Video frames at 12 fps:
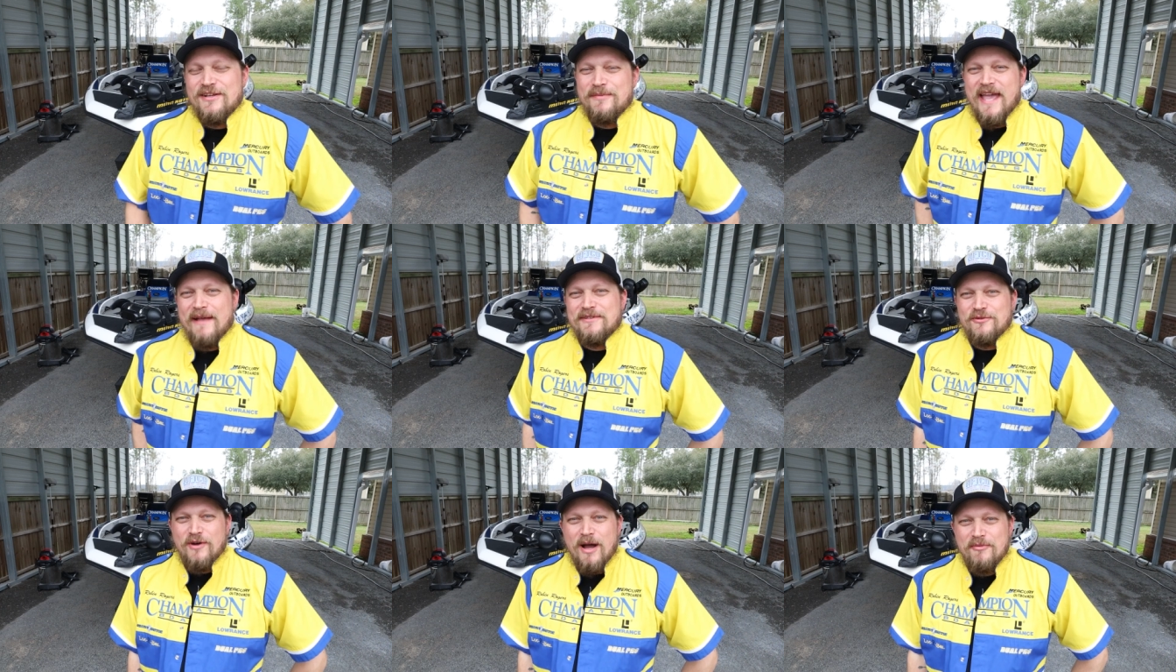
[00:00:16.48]
club
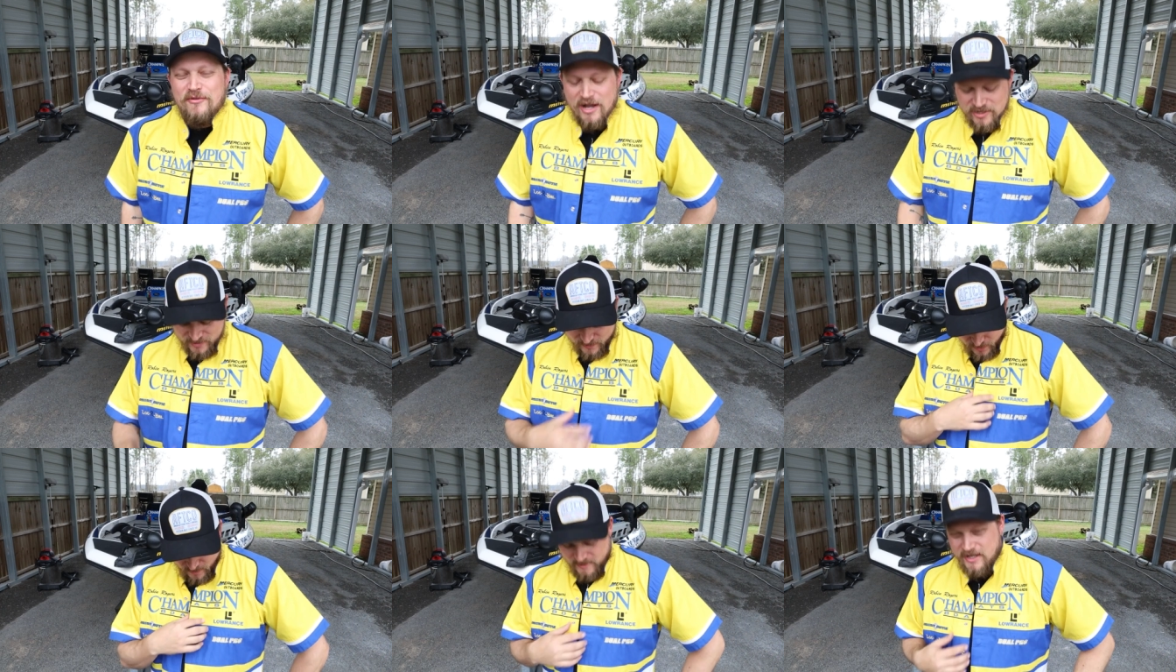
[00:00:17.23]
captain Robin
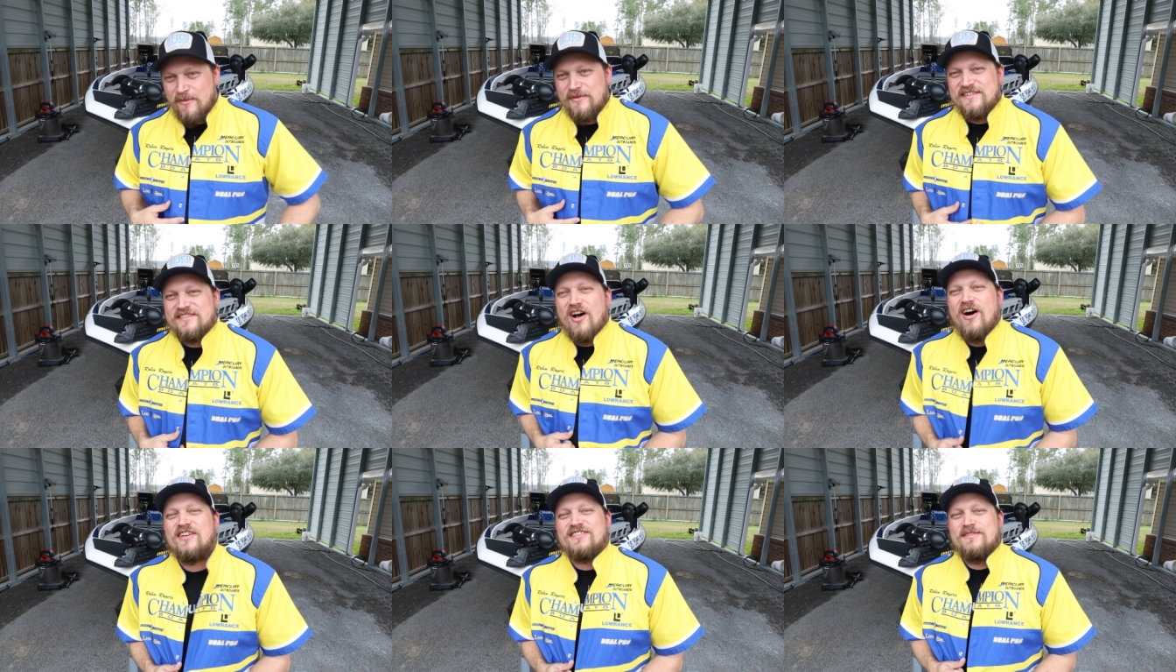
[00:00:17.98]
Rogers hooked me up with this
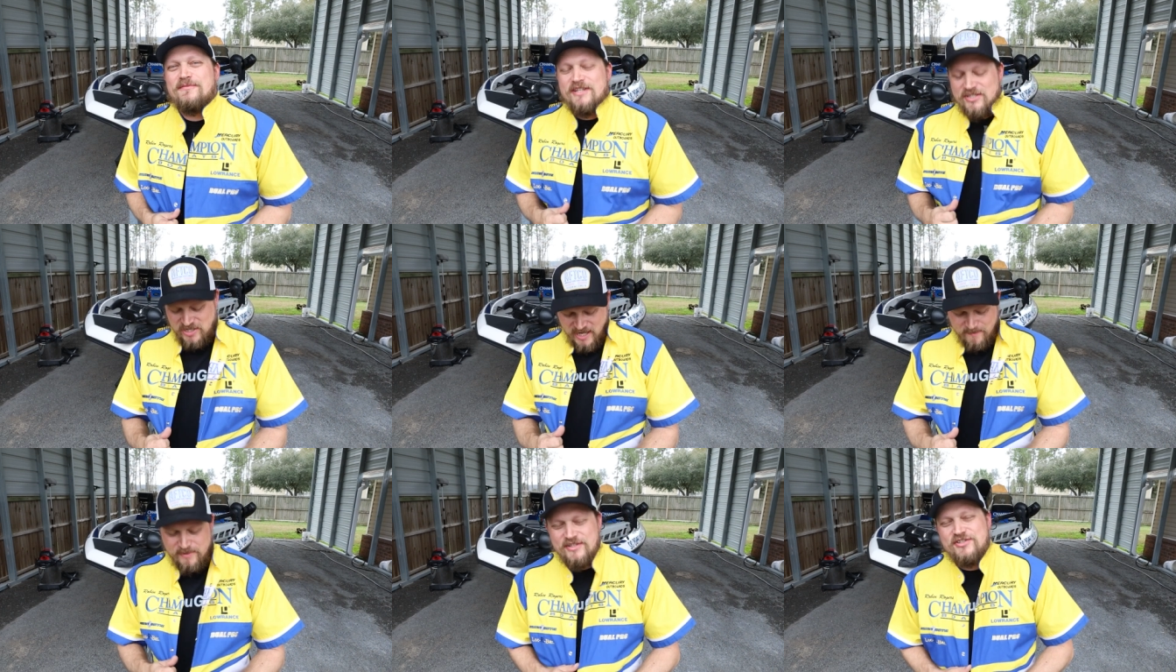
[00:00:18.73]
awesome
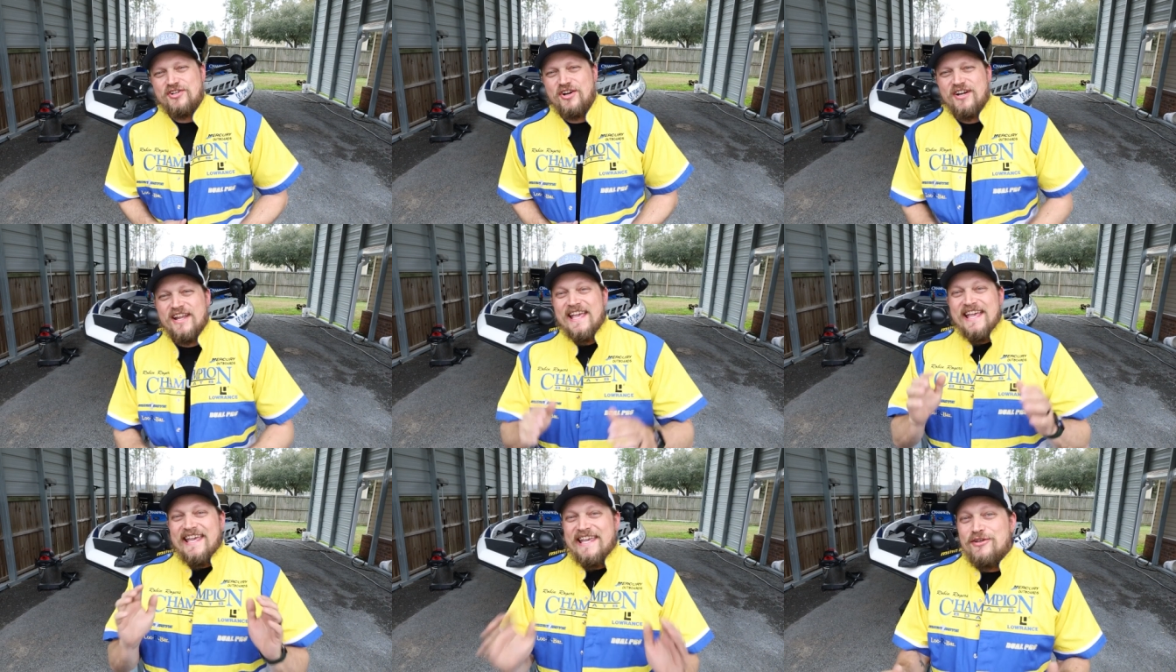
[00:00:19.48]
champion shirt.
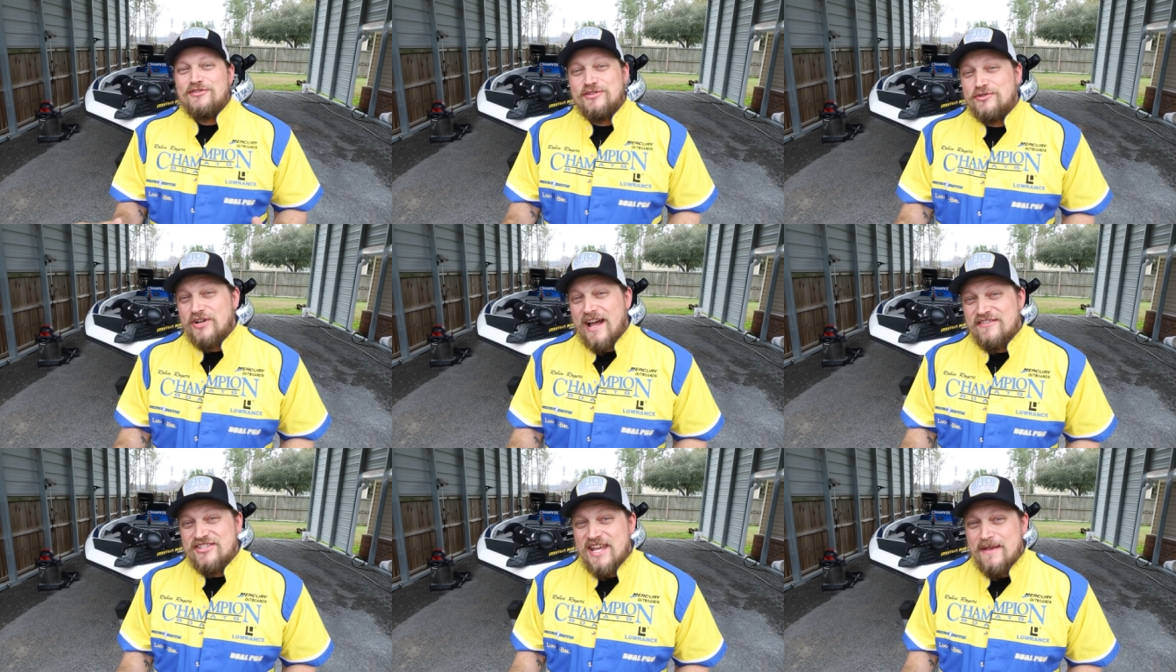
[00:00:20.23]
He used to
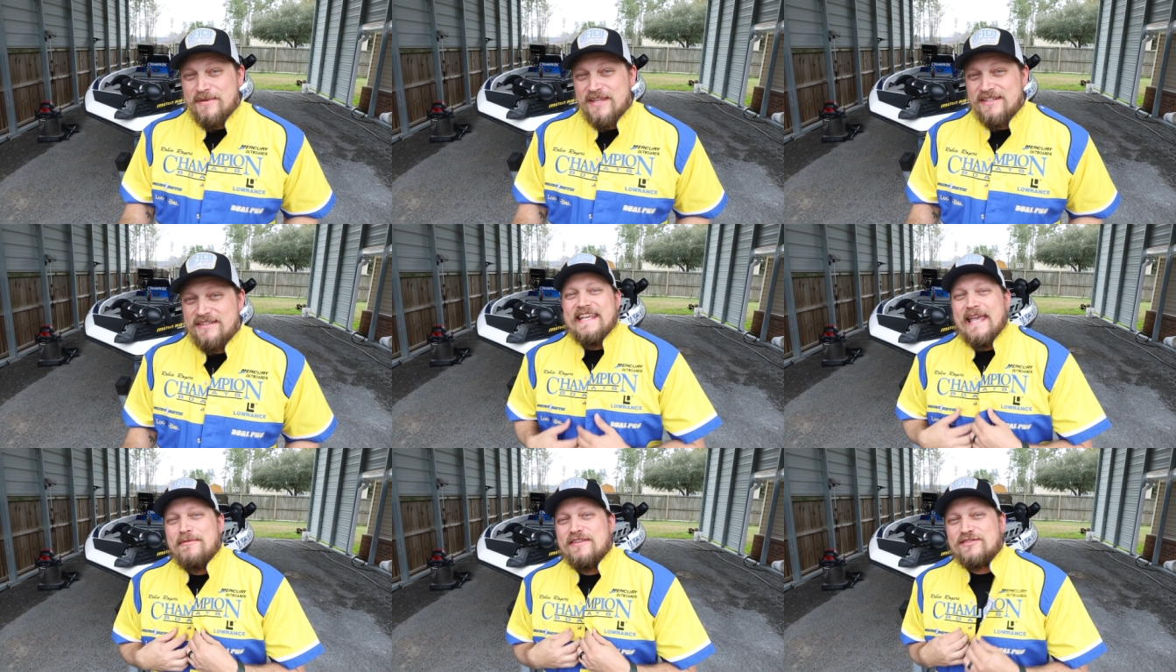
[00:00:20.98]
drive a champion. He
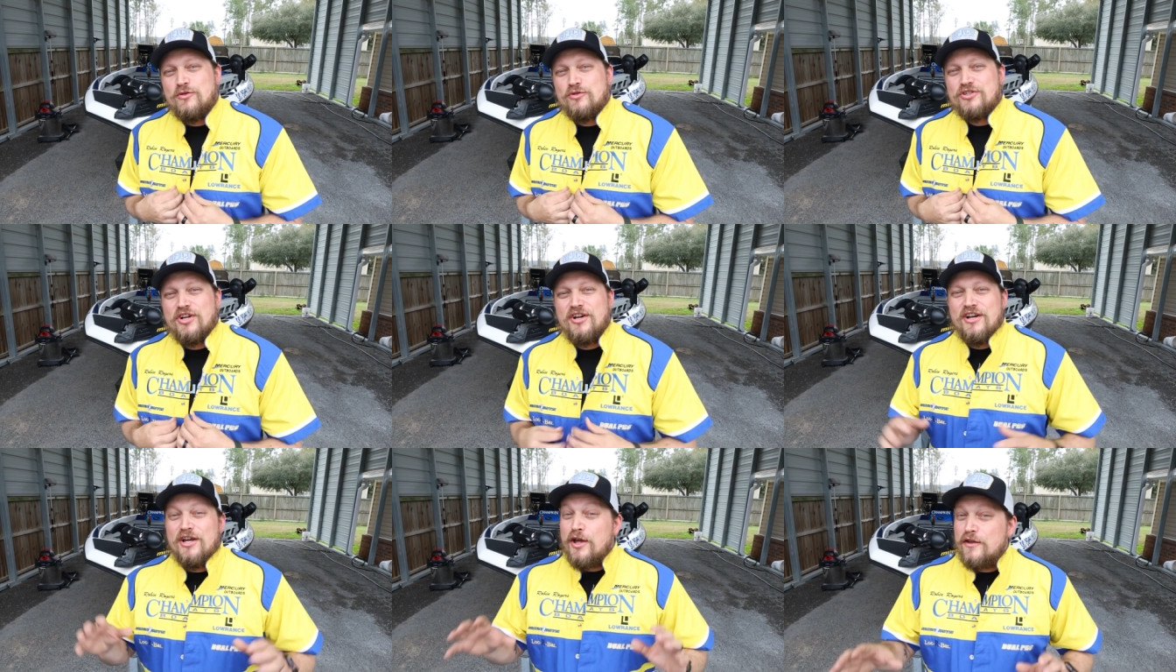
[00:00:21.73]
gave me this cool
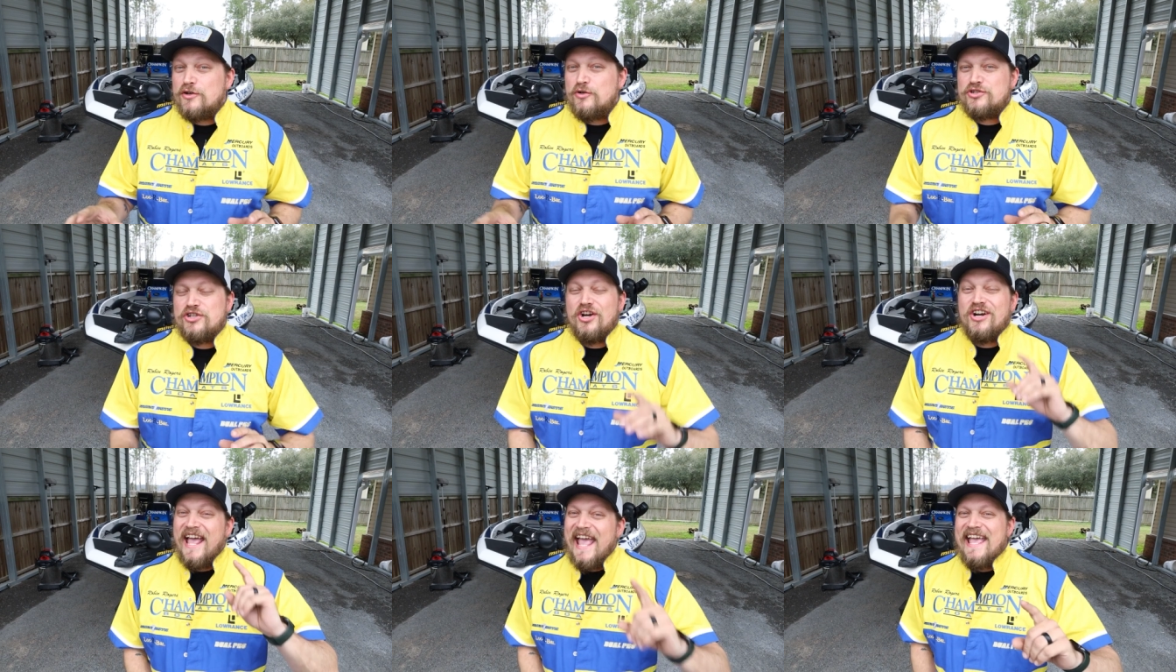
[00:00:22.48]
shirt, another cool
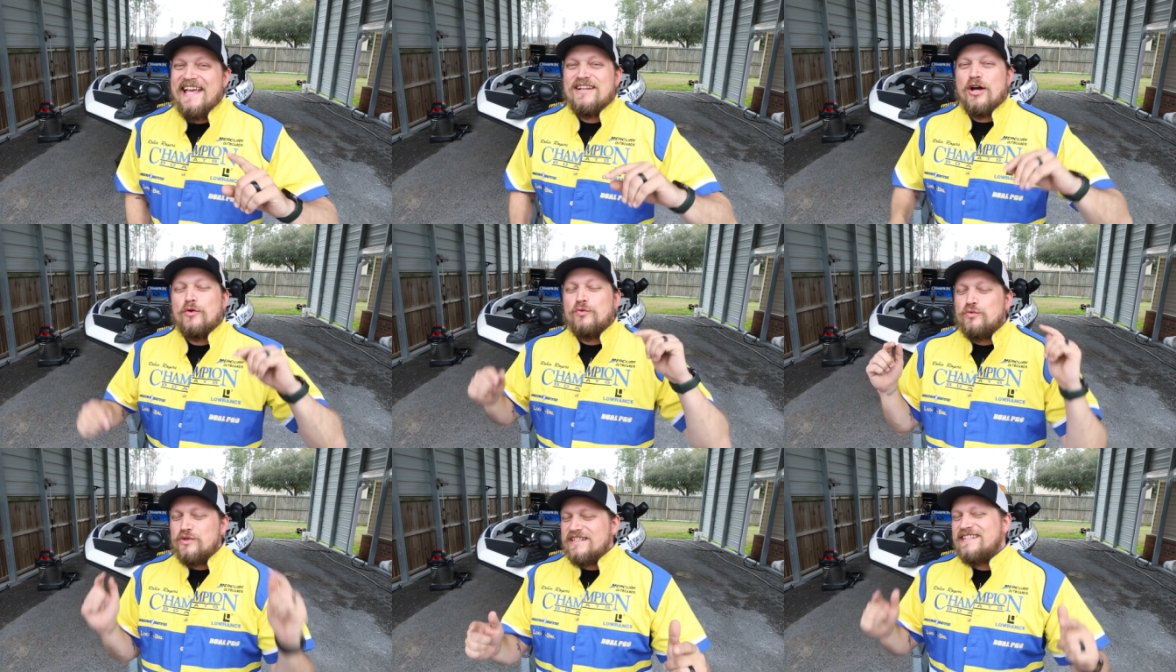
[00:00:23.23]
shirt, and a
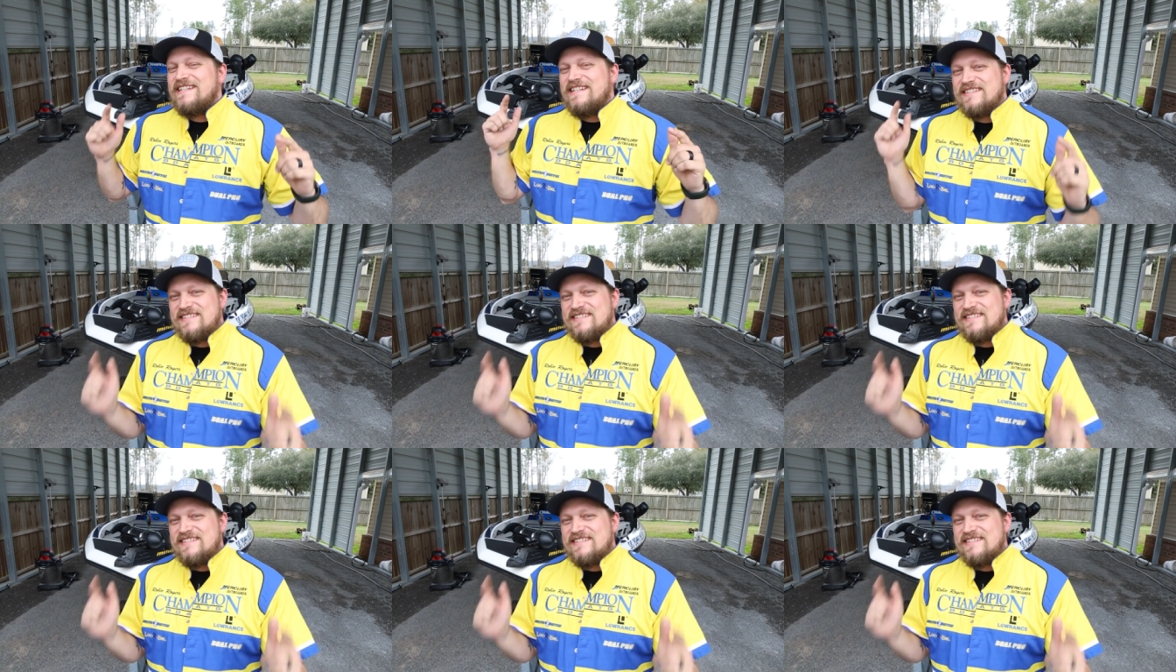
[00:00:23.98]
really